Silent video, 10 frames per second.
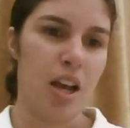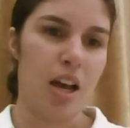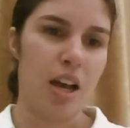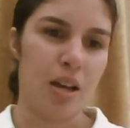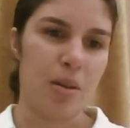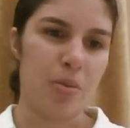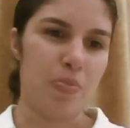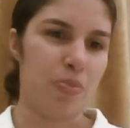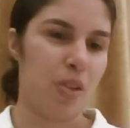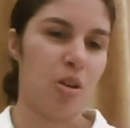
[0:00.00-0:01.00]

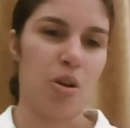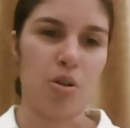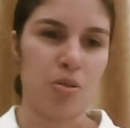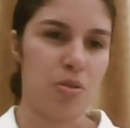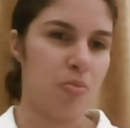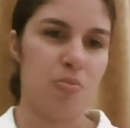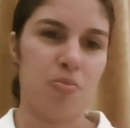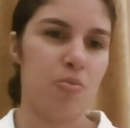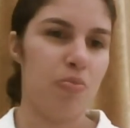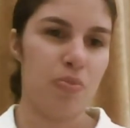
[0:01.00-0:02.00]
You know,
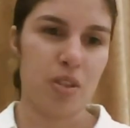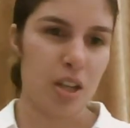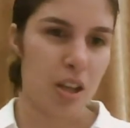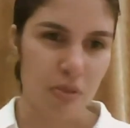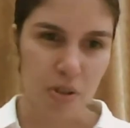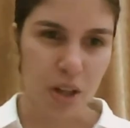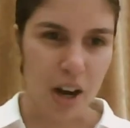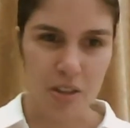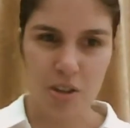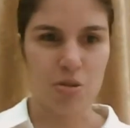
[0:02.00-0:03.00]
did he fall out
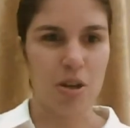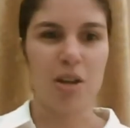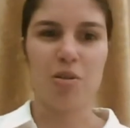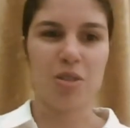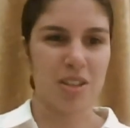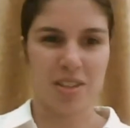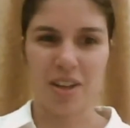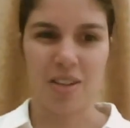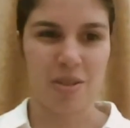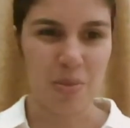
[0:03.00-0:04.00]
of the tree or did his
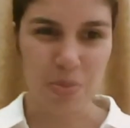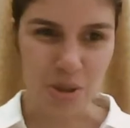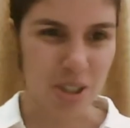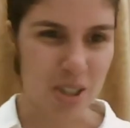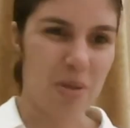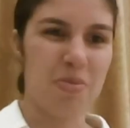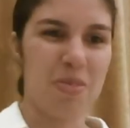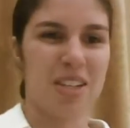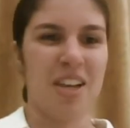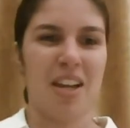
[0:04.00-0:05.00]
cousin push
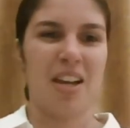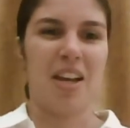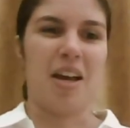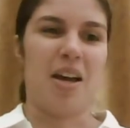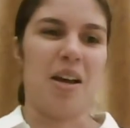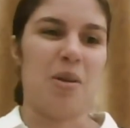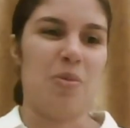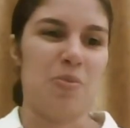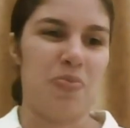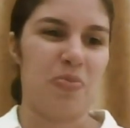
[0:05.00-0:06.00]
him?
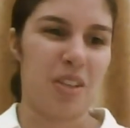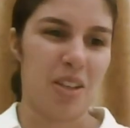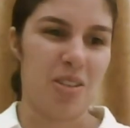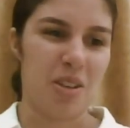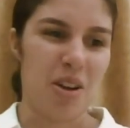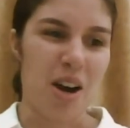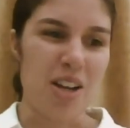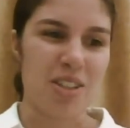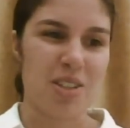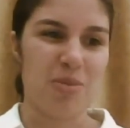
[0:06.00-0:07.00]
And so I
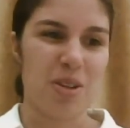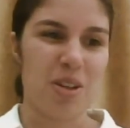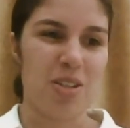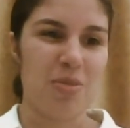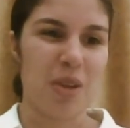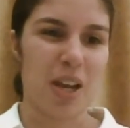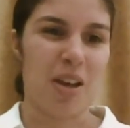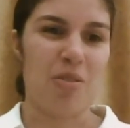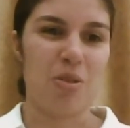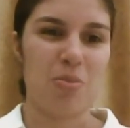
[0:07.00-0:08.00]
just wanted to I
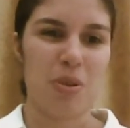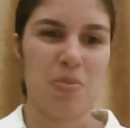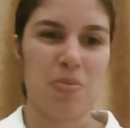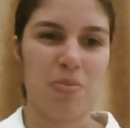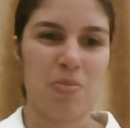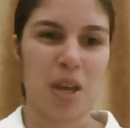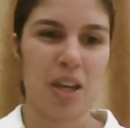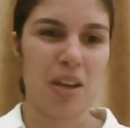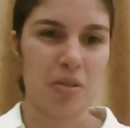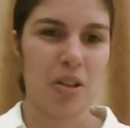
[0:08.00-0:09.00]
thought make
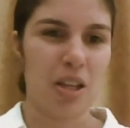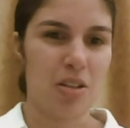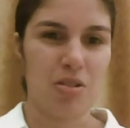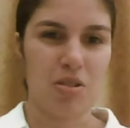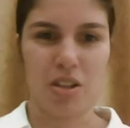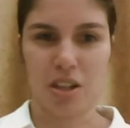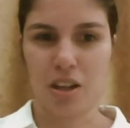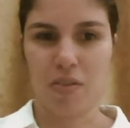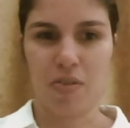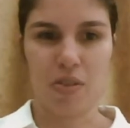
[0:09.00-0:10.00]
it really
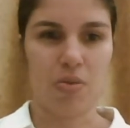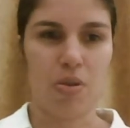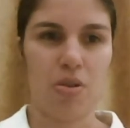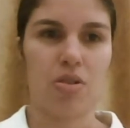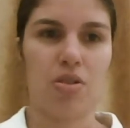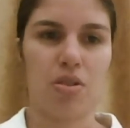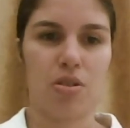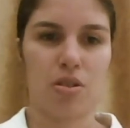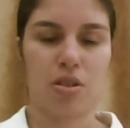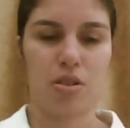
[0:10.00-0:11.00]
interesting if it was
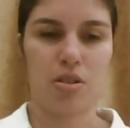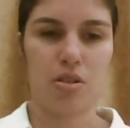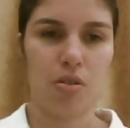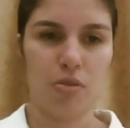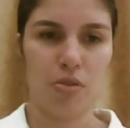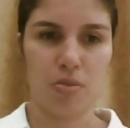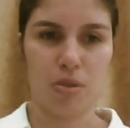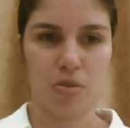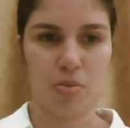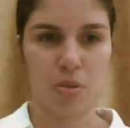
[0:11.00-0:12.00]
told from
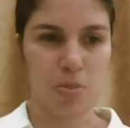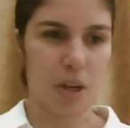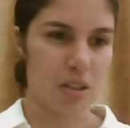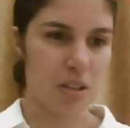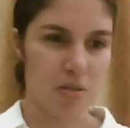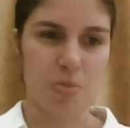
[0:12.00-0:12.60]
different perspectives.